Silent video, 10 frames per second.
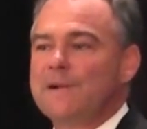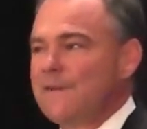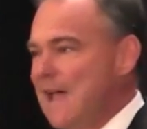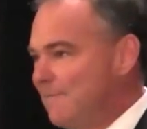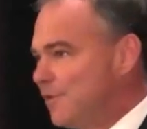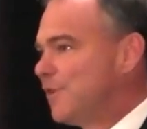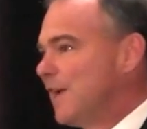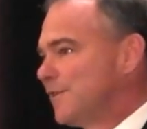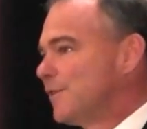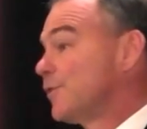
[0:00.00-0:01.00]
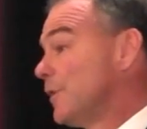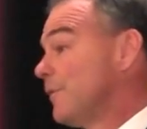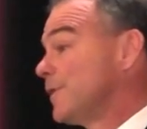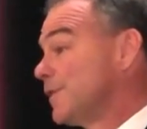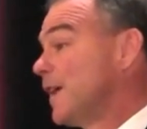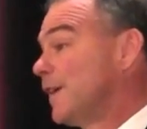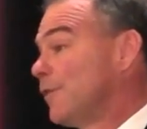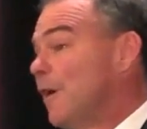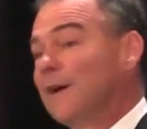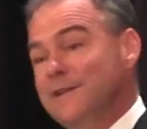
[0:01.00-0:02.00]
And if I have the chance to serve as a
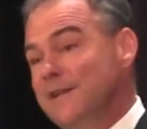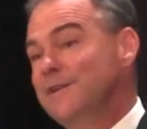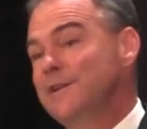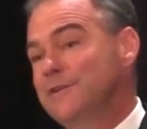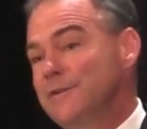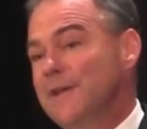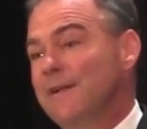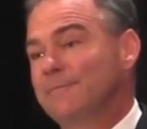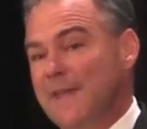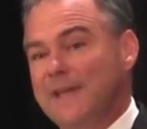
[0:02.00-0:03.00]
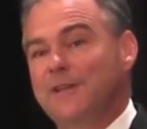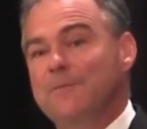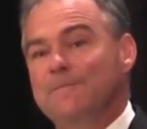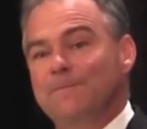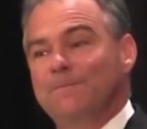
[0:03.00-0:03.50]
senator, I'll continue to do that. Thank you.